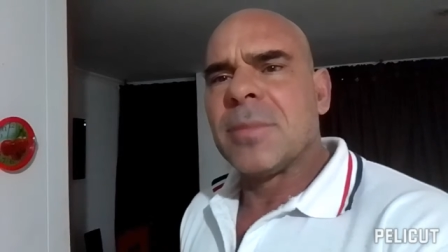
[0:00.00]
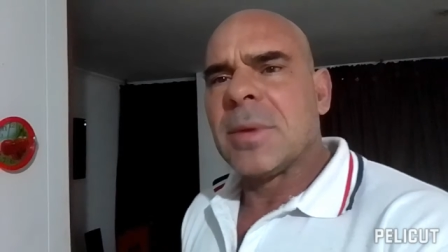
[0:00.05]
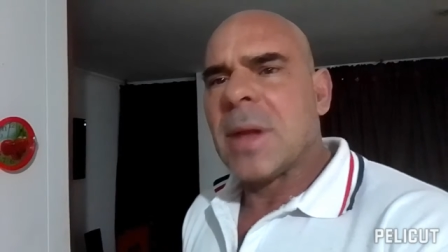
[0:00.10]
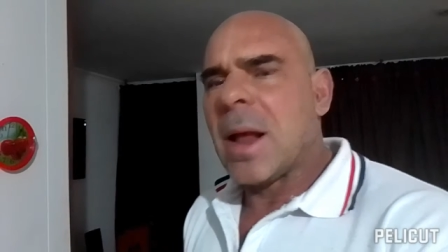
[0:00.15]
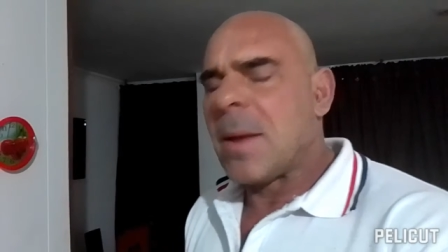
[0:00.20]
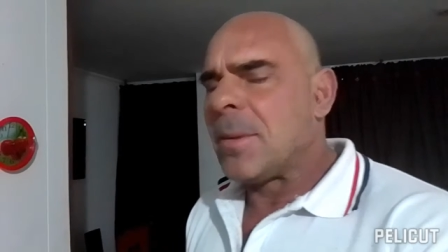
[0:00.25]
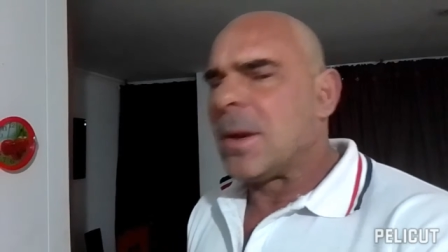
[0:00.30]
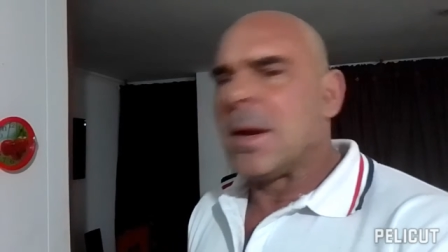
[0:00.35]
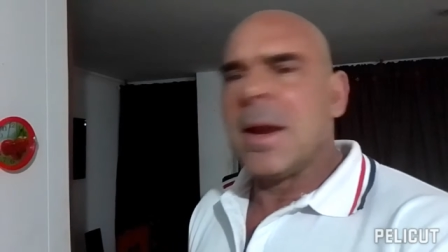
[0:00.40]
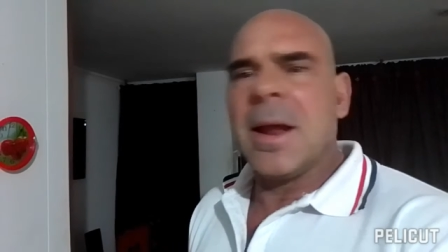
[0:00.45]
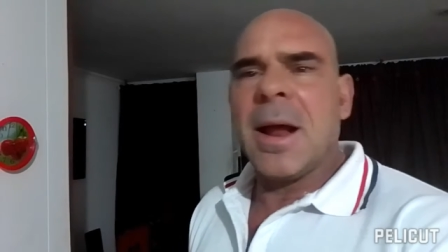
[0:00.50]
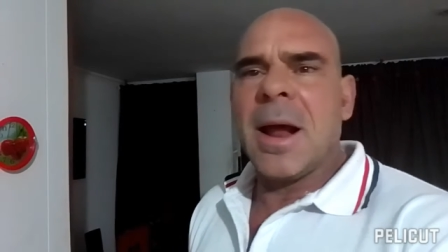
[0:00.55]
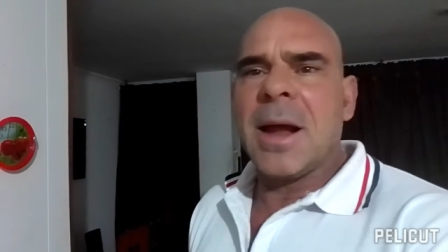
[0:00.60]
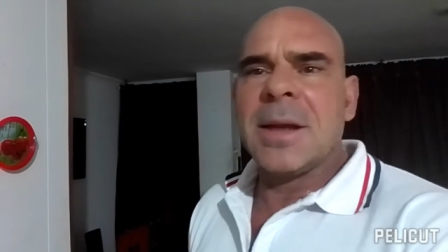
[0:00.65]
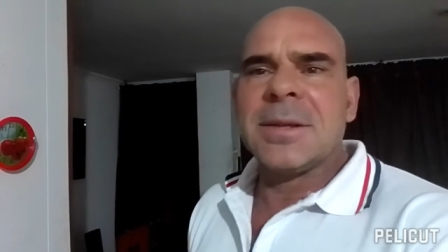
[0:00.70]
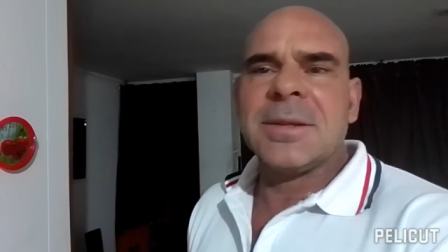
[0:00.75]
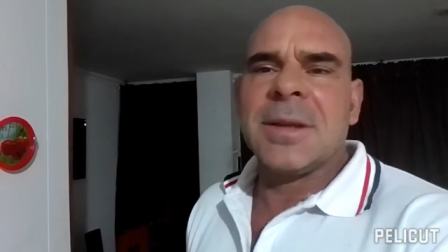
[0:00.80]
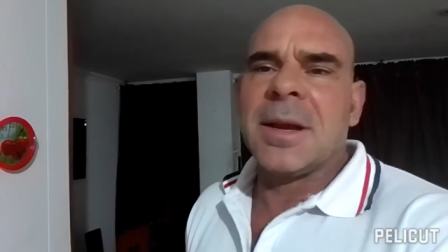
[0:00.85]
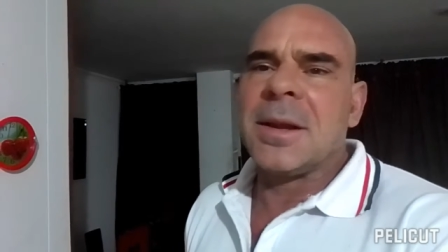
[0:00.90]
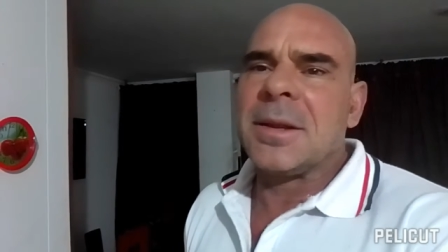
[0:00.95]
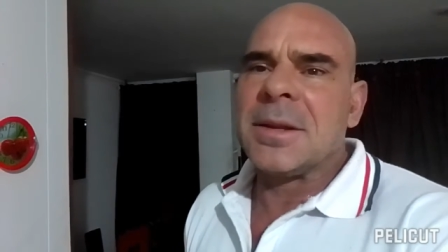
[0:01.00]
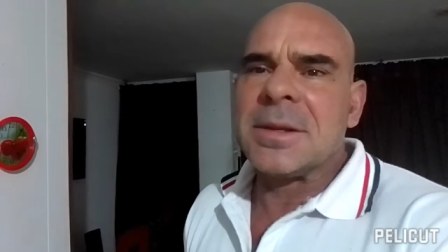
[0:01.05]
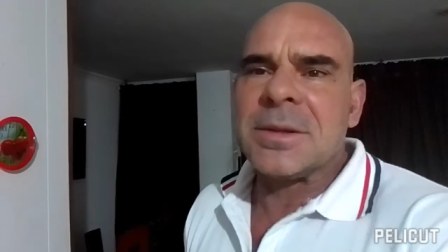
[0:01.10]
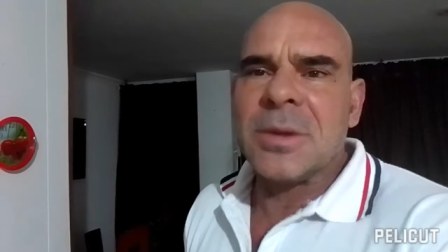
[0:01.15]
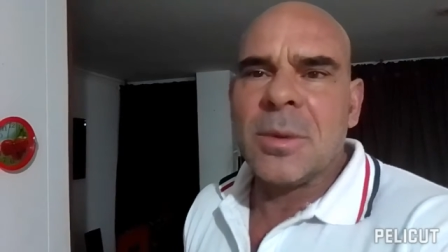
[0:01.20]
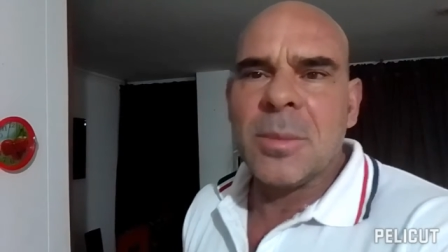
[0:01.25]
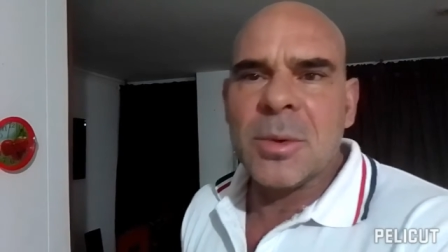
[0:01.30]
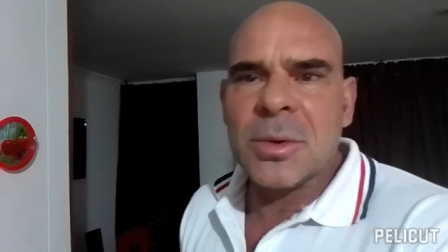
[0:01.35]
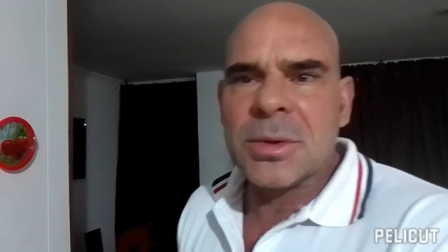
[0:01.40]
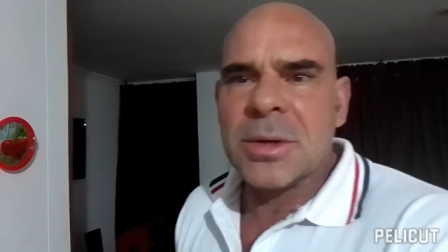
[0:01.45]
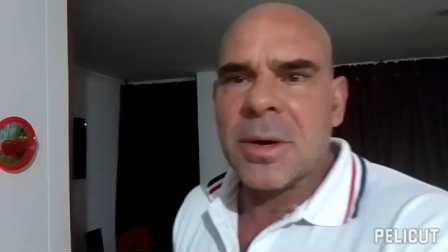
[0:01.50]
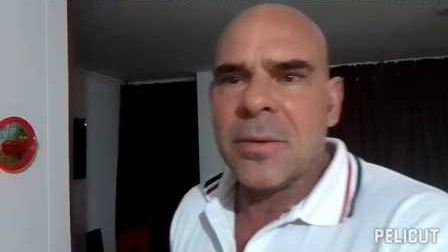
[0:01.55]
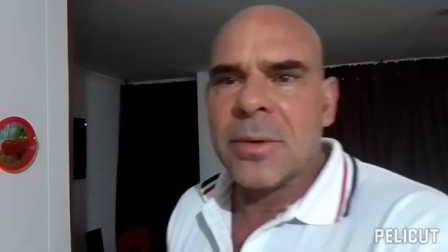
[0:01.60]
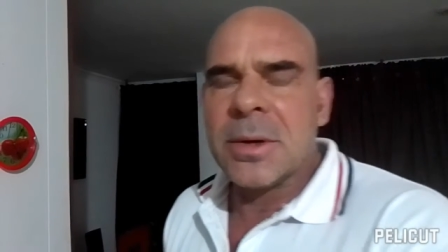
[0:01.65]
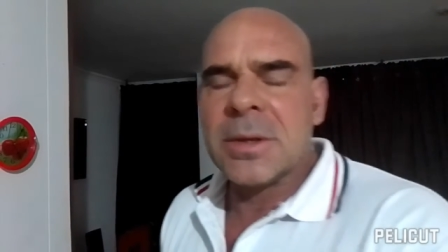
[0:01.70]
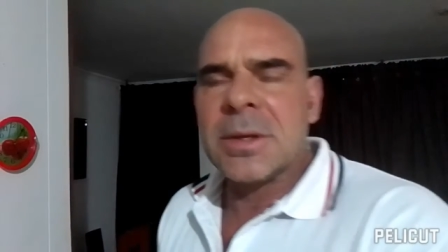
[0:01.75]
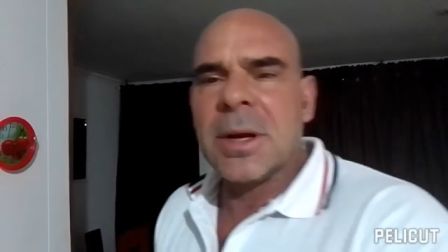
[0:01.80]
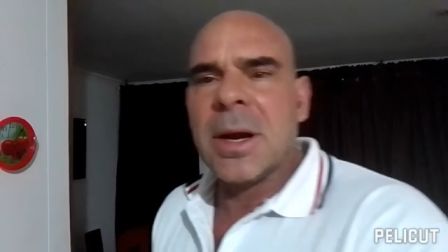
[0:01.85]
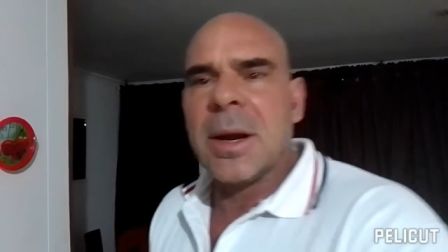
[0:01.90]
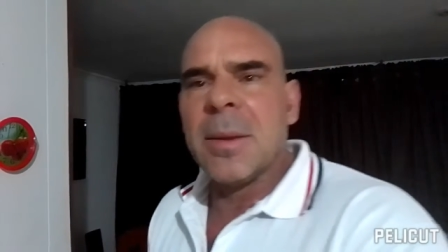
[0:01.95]
I say this almost
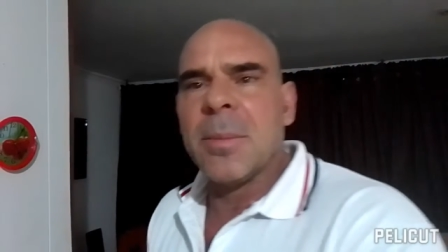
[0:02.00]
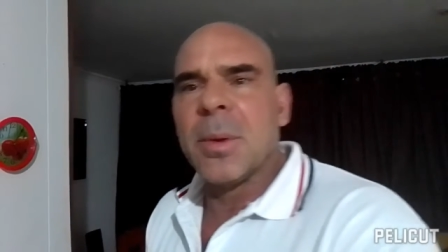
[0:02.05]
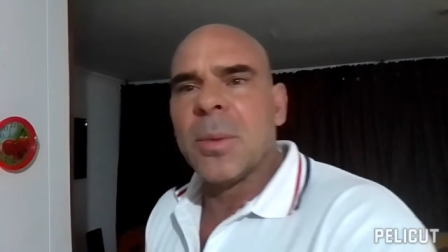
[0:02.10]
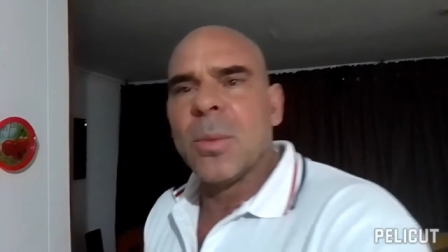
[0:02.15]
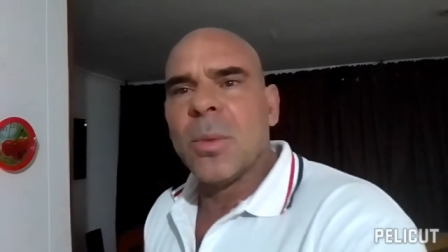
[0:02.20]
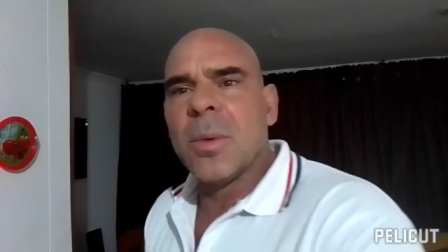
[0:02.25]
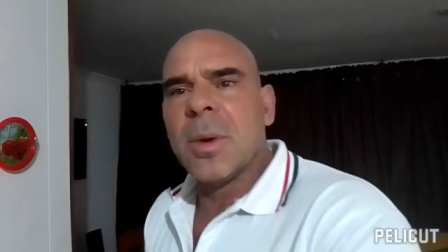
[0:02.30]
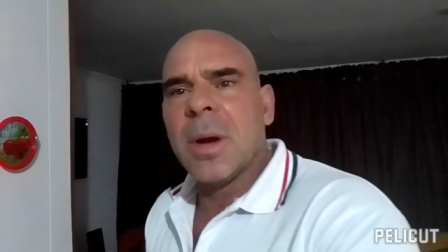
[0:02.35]
every time, but